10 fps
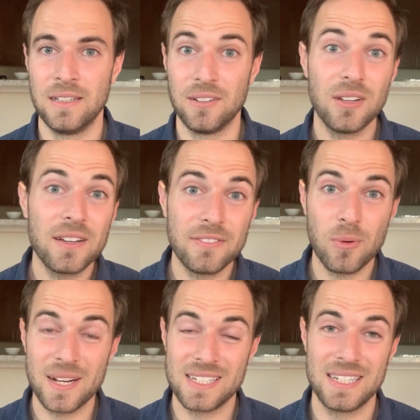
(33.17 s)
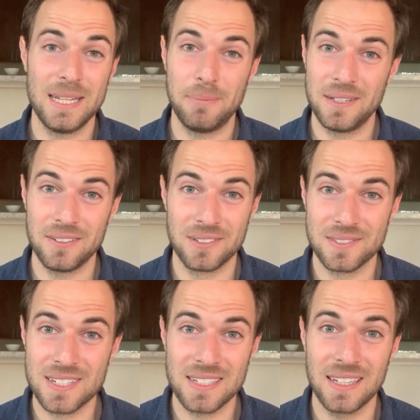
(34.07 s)
You're looking for ways to deepen your
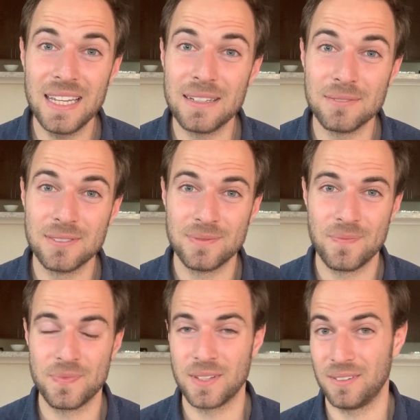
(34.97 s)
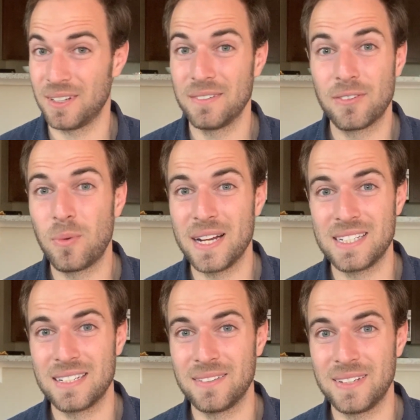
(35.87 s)
sleep. You're looking for
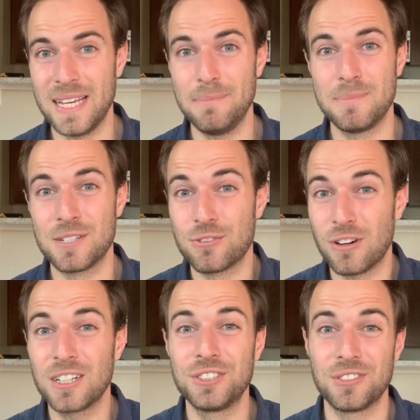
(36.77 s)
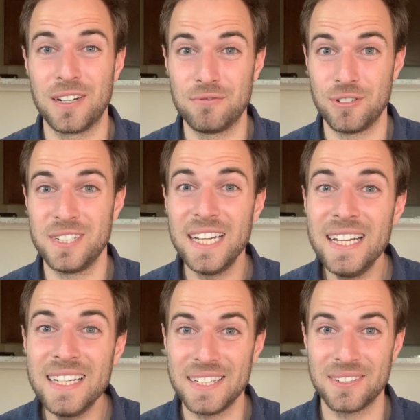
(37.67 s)
ways to keep structure and
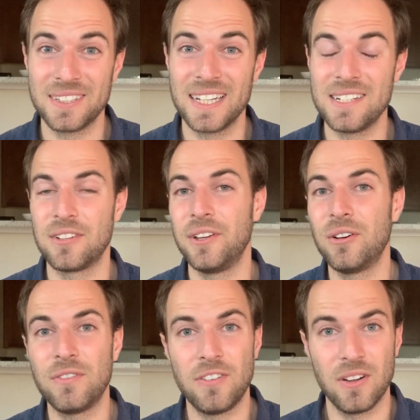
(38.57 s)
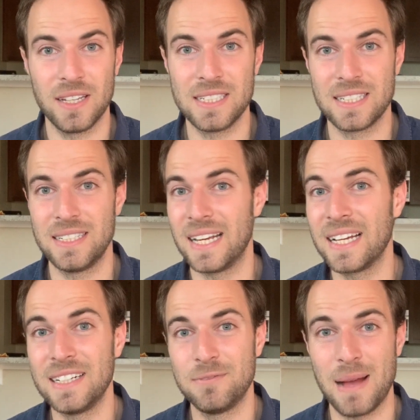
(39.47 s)
routine in your day so you don't fall into
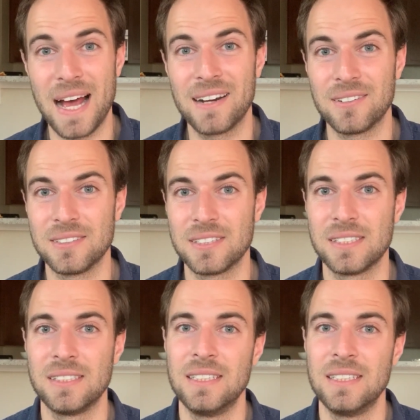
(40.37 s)
negative patterns.